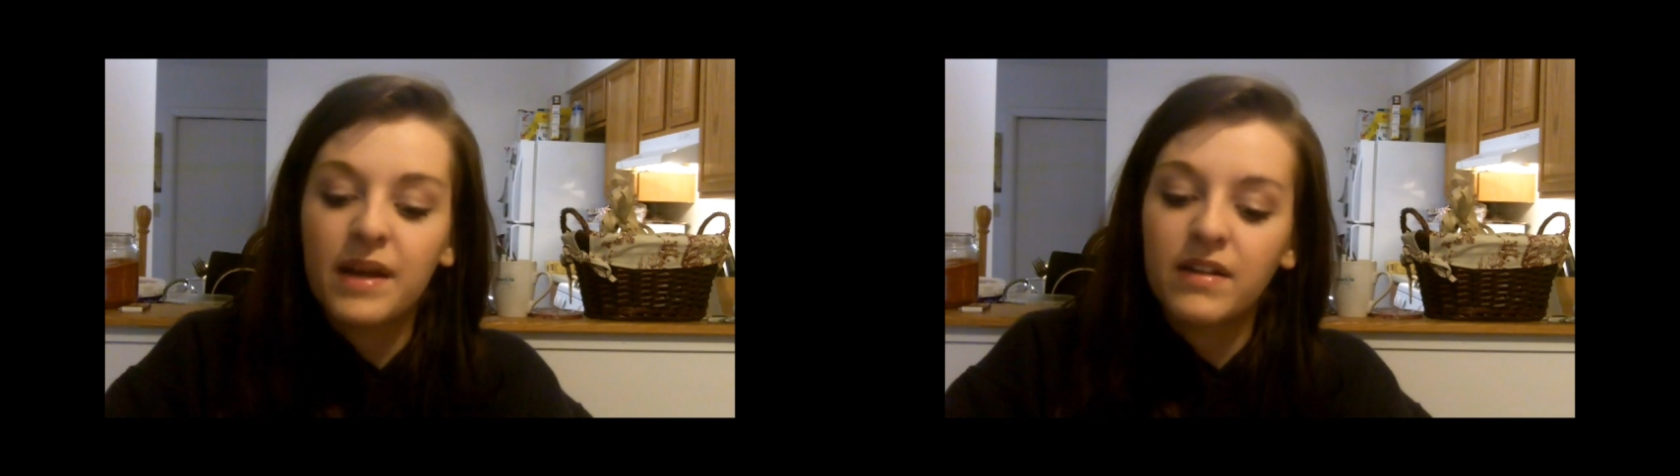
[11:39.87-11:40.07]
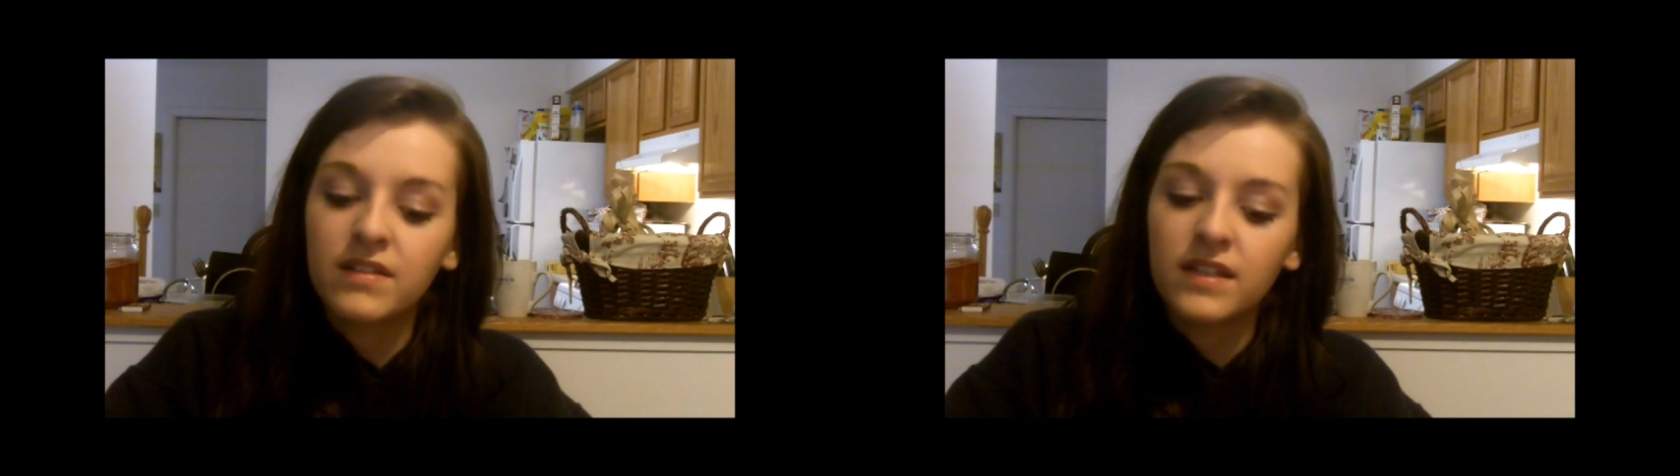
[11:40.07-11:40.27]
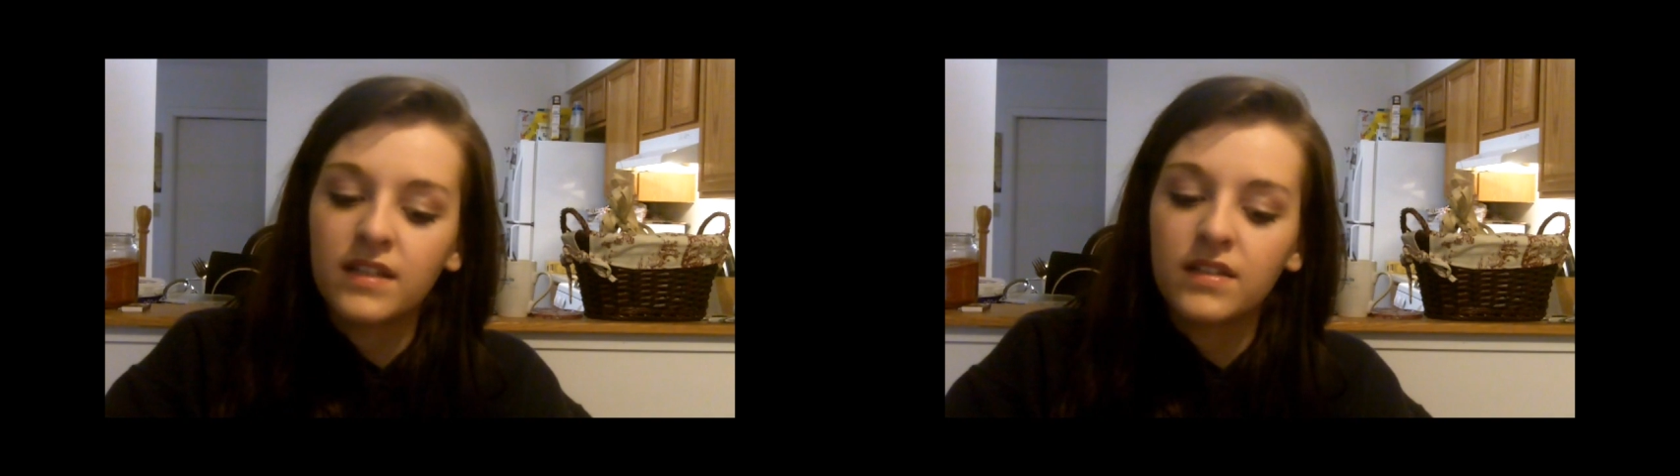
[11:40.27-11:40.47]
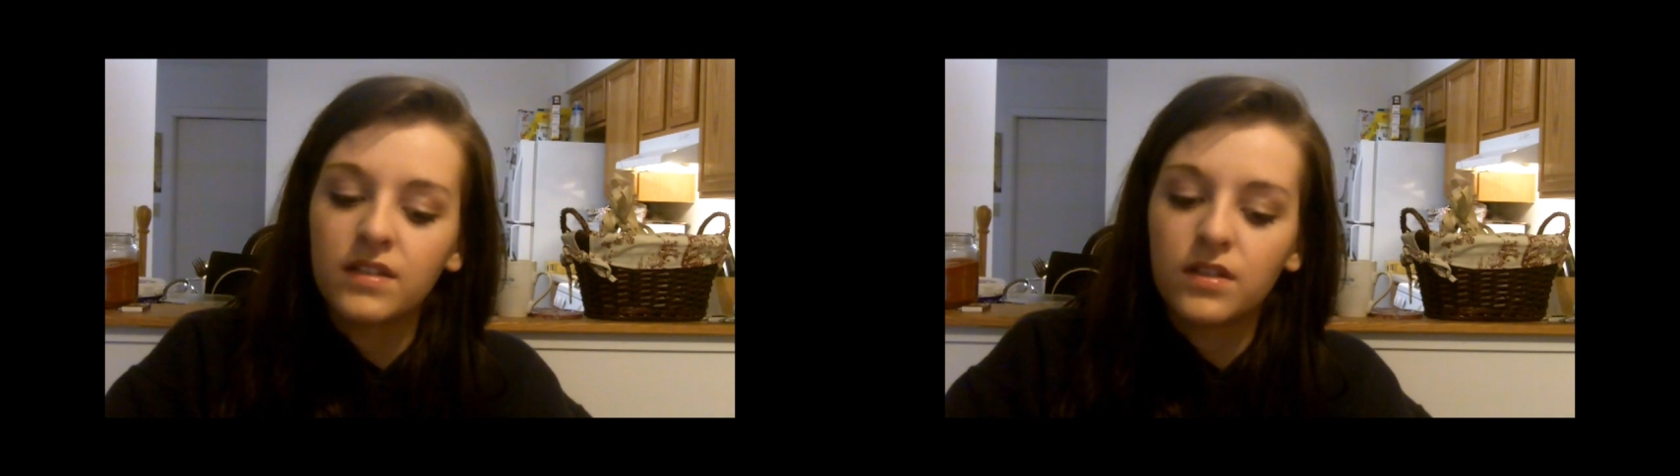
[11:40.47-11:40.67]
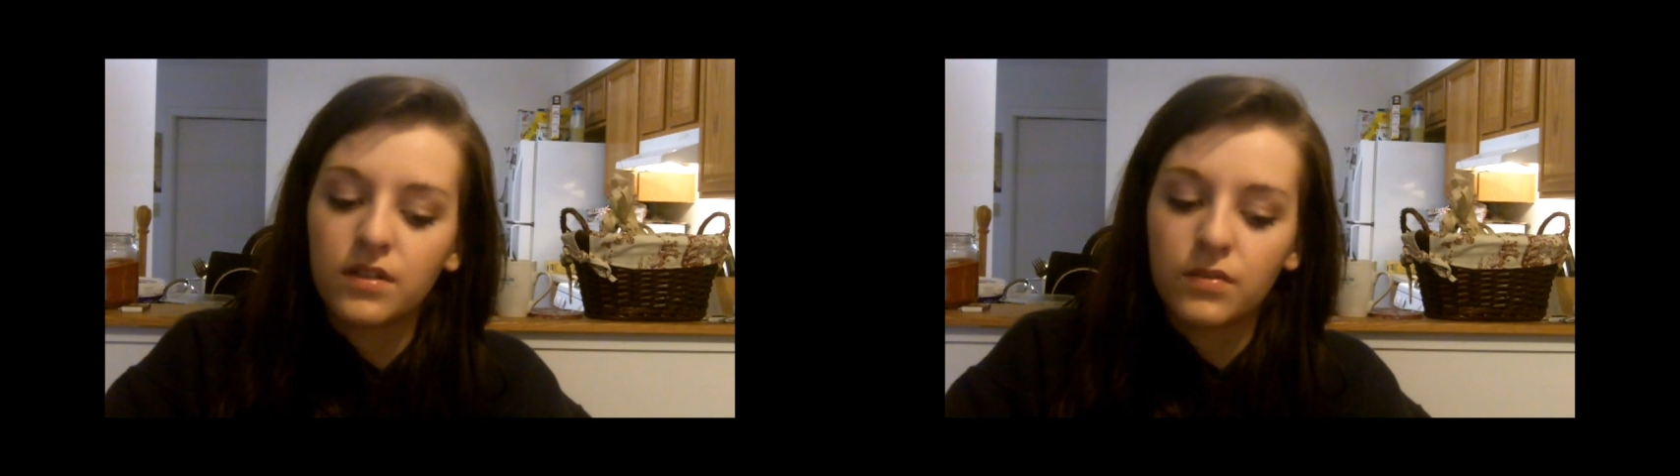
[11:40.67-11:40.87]
And
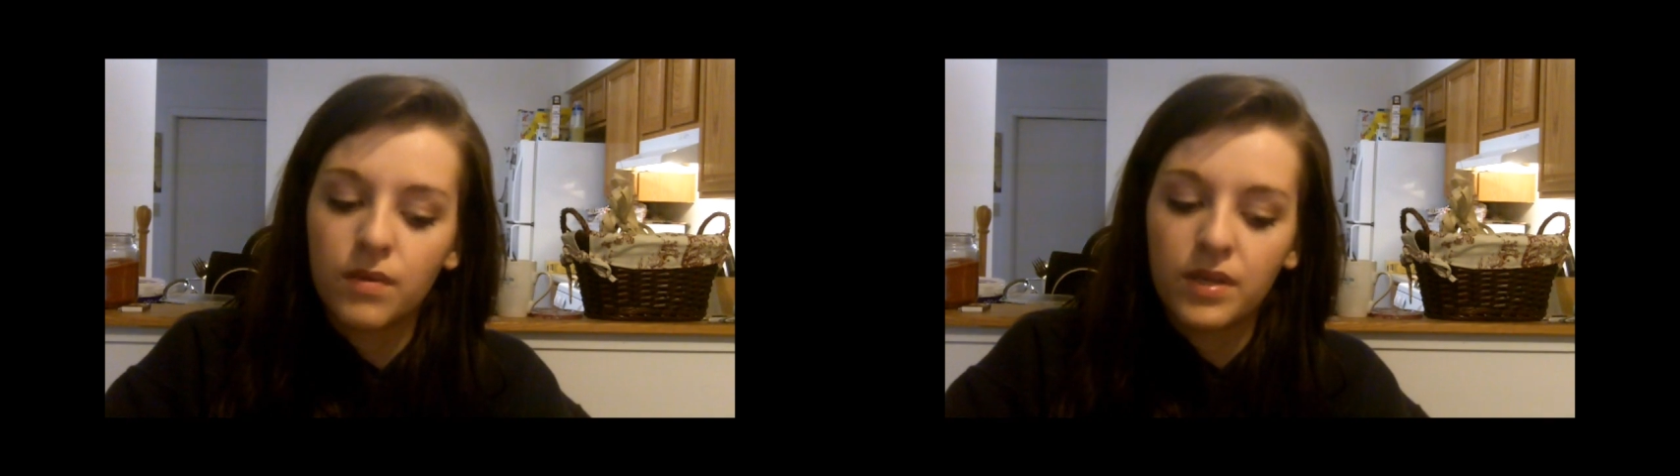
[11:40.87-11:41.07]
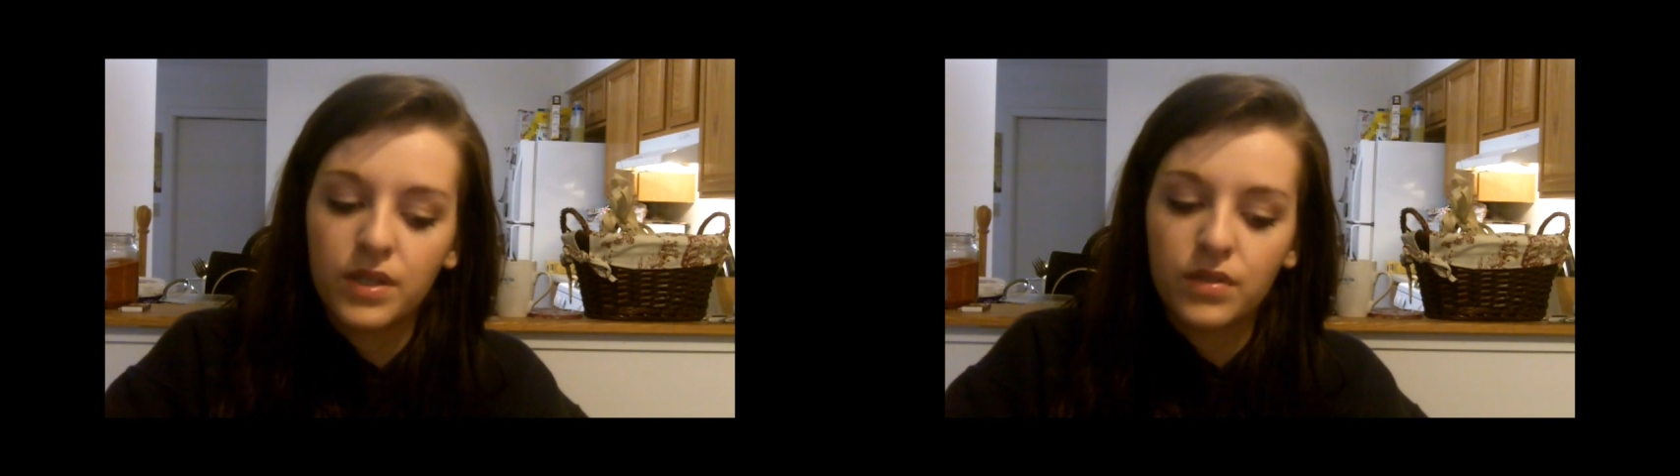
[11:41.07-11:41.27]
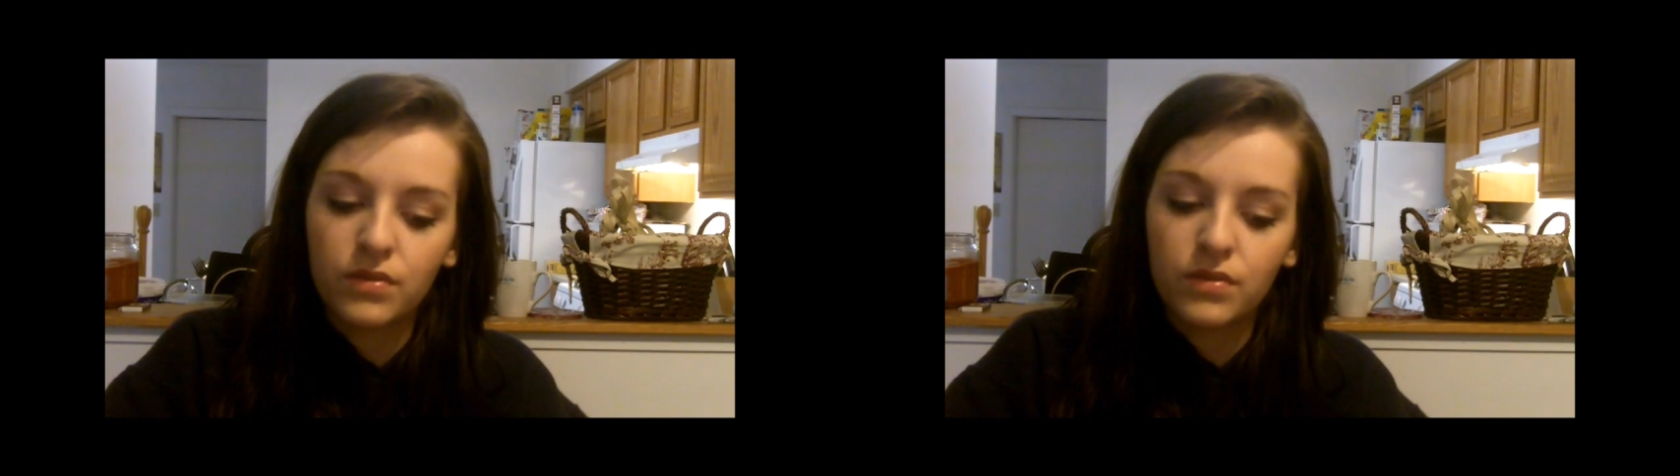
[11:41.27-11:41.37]
apparently, you know, the woman